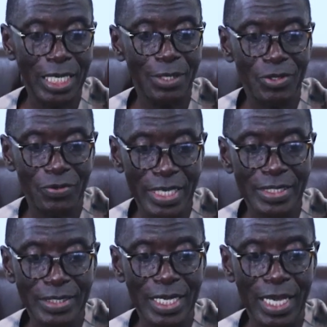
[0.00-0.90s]
It has been
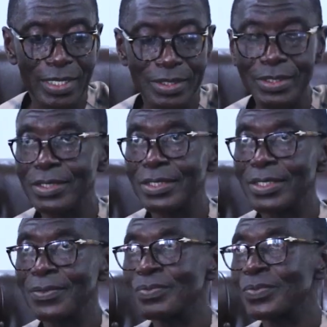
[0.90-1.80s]
registered as
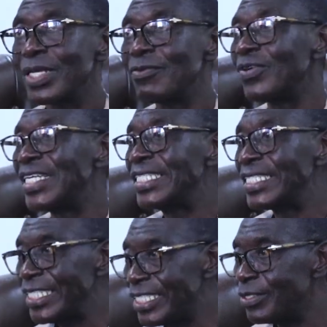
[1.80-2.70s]
for the
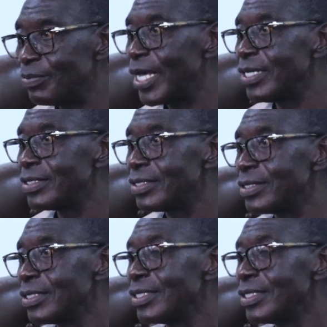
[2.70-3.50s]
treatment